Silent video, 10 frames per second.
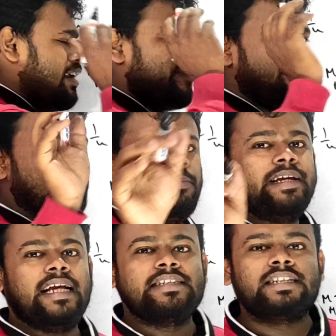
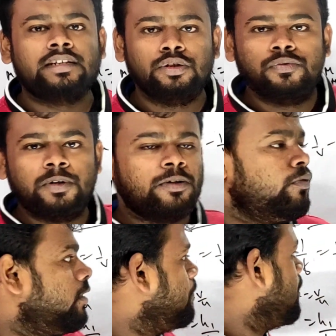Confirm guessing.
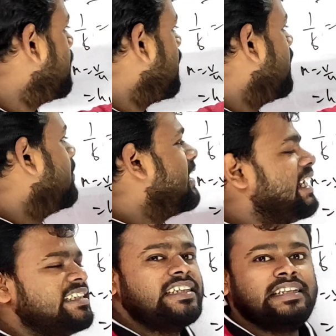People will be
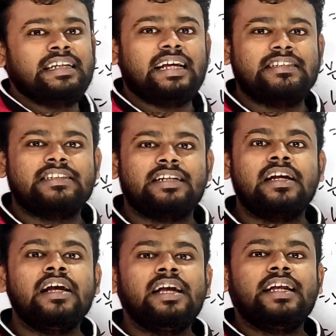guessing in the
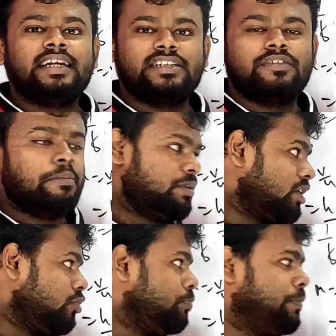answer. In case of
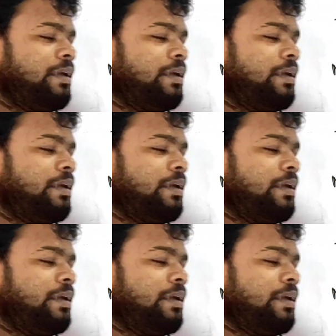MCQ, you